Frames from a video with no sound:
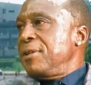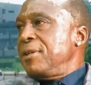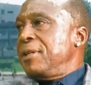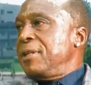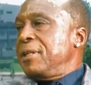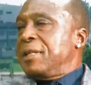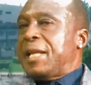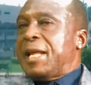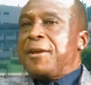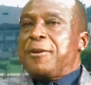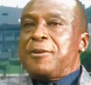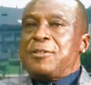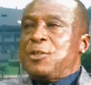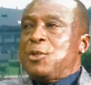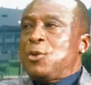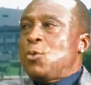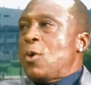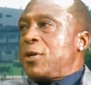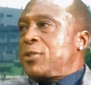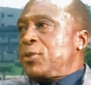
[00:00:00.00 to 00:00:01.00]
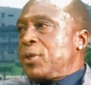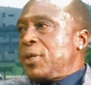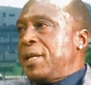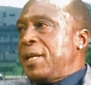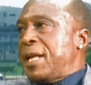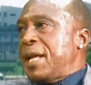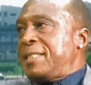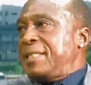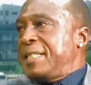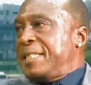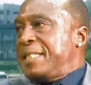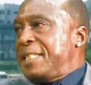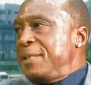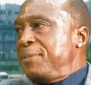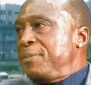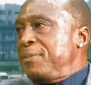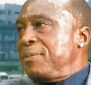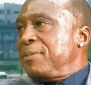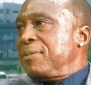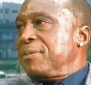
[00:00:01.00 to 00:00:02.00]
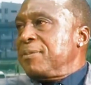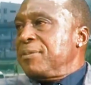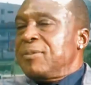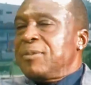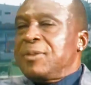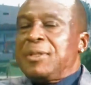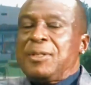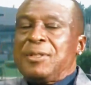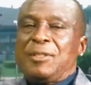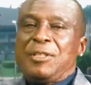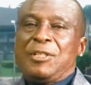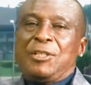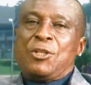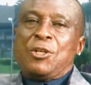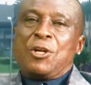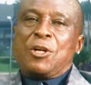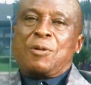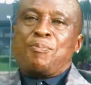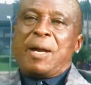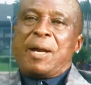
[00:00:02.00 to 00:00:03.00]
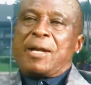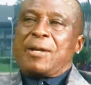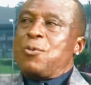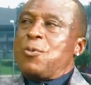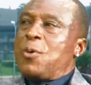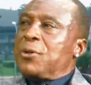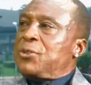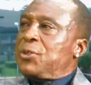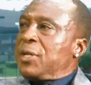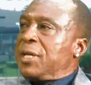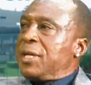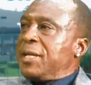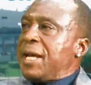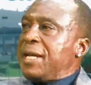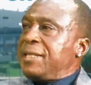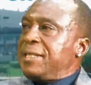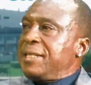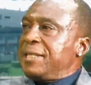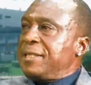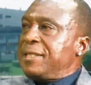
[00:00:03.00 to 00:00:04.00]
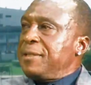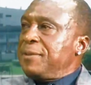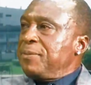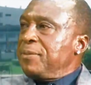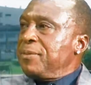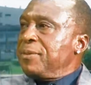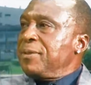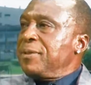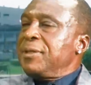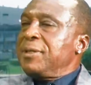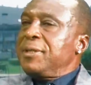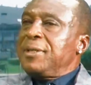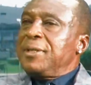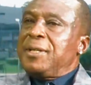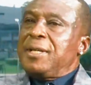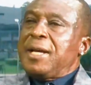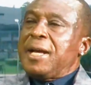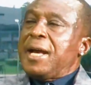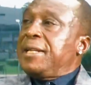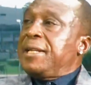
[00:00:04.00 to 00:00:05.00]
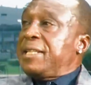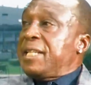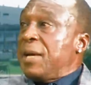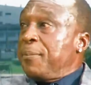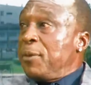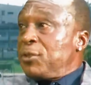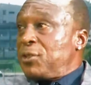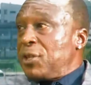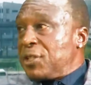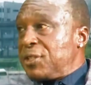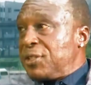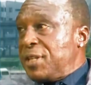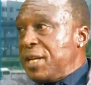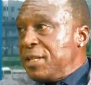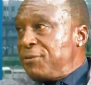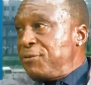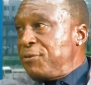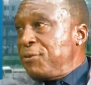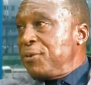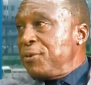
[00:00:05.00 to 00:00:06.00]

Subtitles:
Lions, they work together as a team. The dog pack work together as a team. And they are more successful.